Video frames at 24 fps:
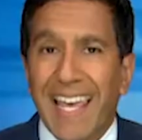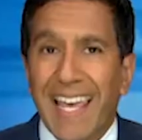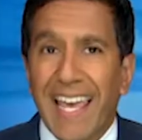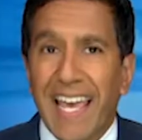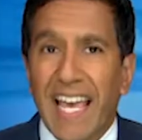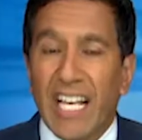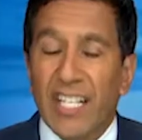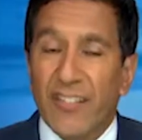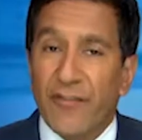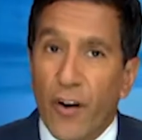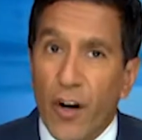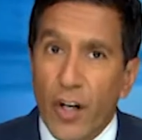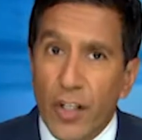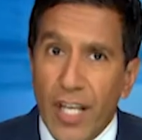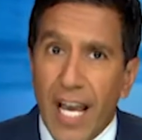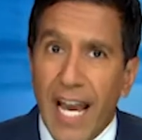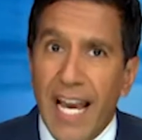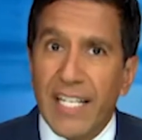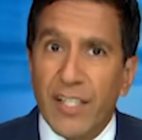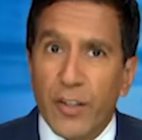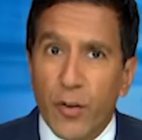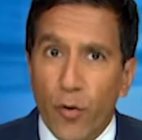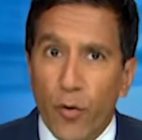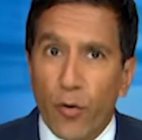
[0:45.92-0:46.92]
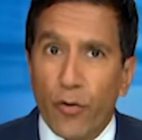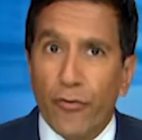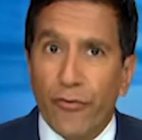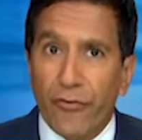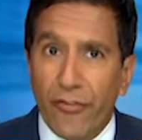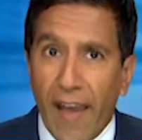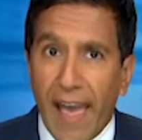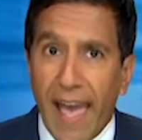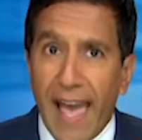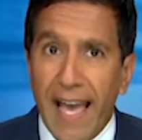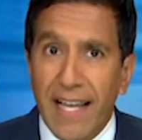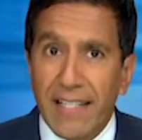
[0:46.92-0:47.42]
As far as high school
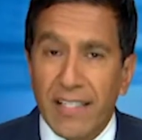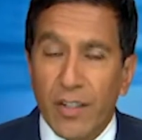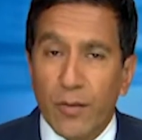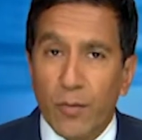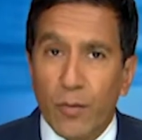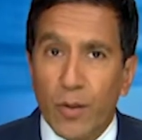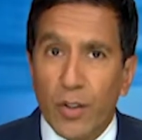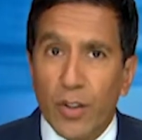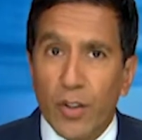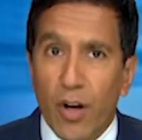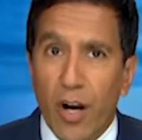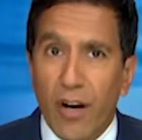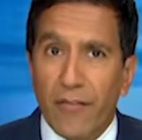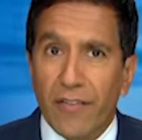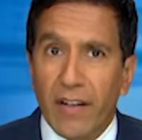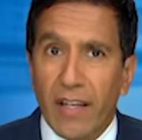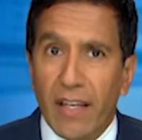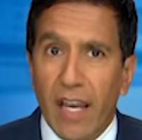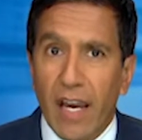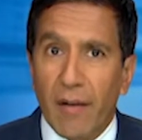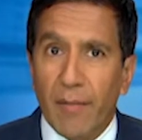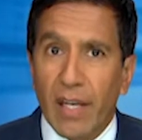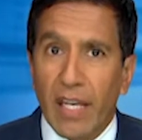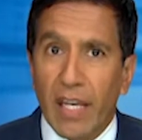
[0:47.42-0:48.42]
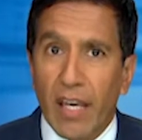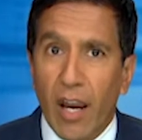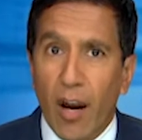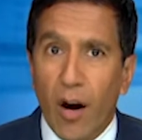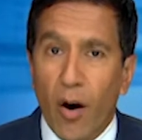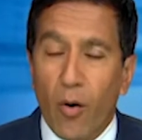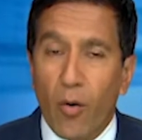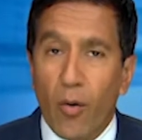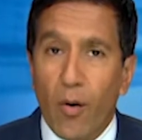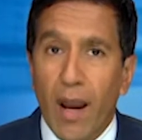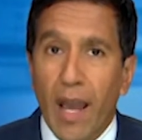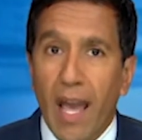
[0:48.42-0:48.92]
fads, which often come and
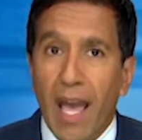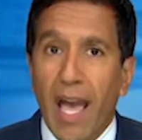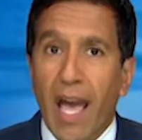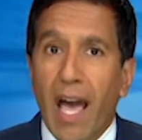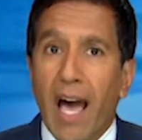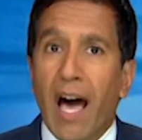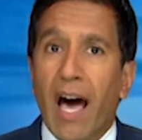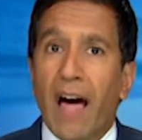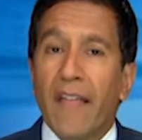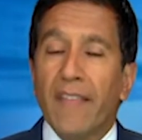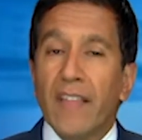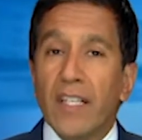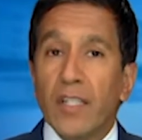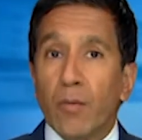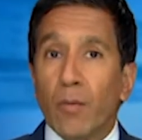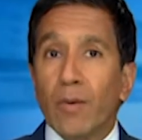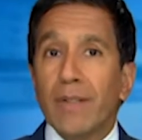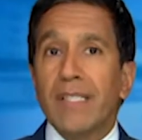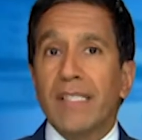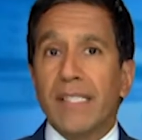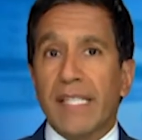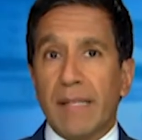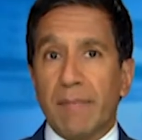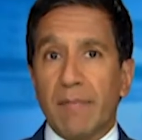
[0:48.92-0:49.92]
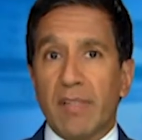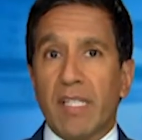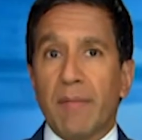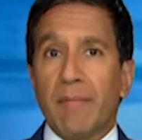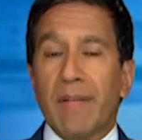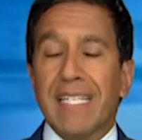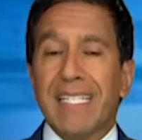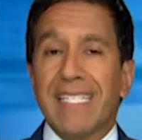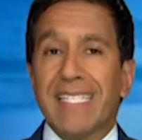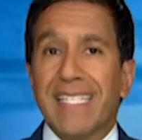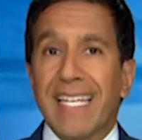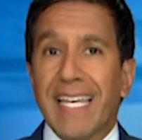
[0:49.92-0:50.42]
go, this one seems to
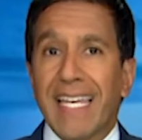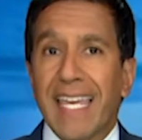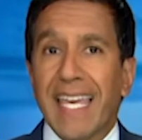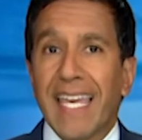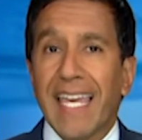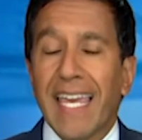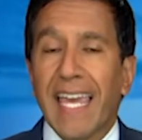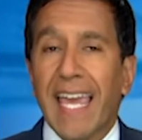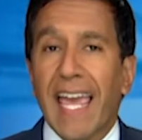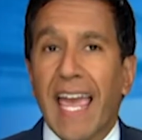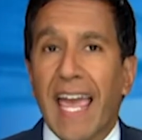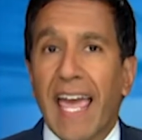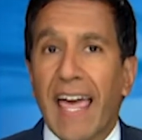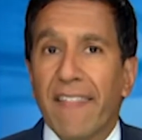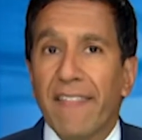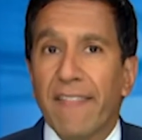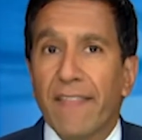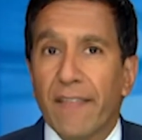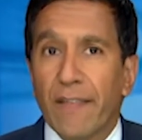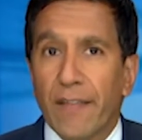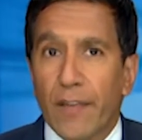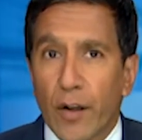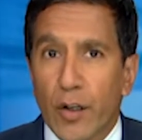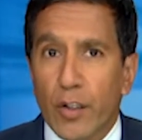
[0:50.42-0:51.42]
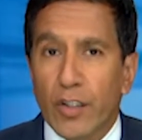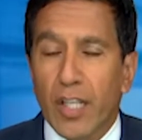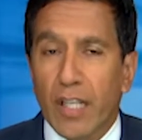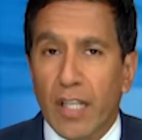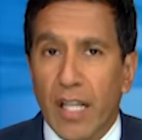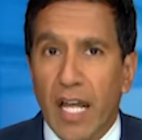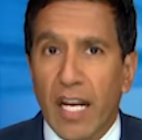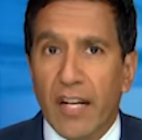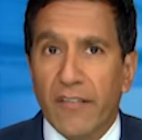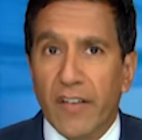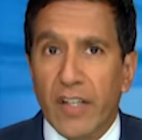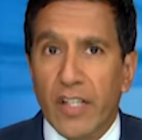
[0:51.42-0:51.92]
be sticking and there's a
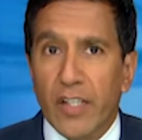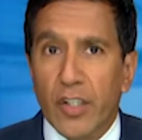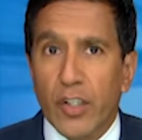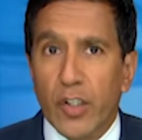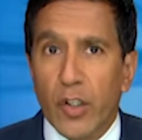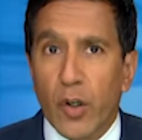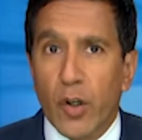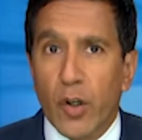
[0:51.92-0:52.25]
lot of concern